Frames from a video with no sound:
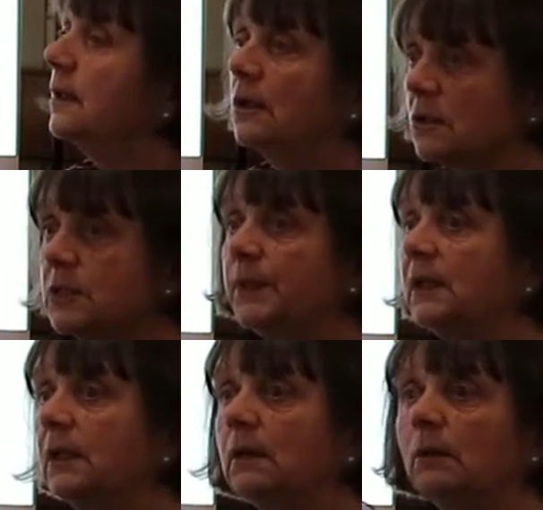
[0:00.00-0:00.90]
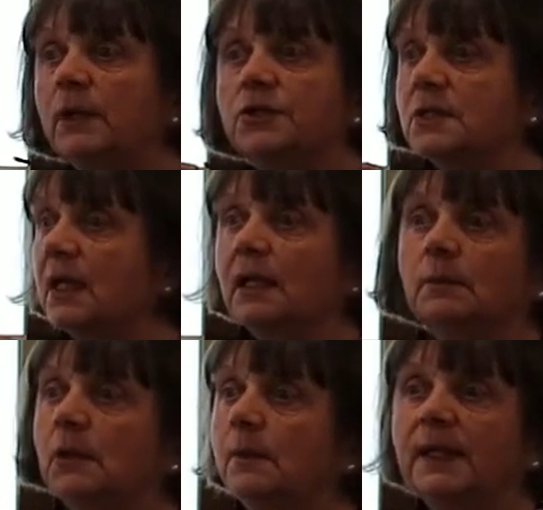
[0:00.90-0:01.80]
the hospital, we just get
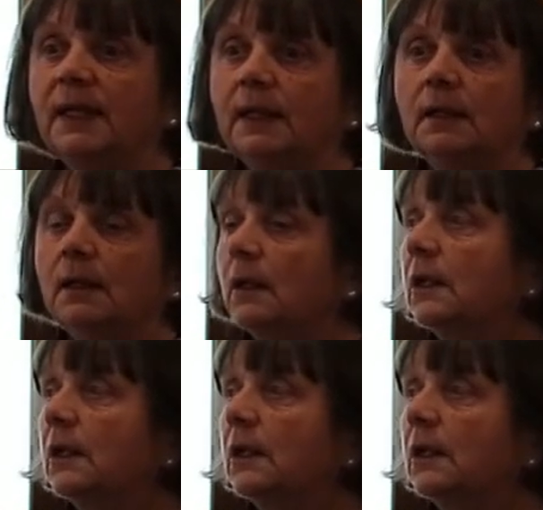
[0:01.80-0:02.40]
them coming in.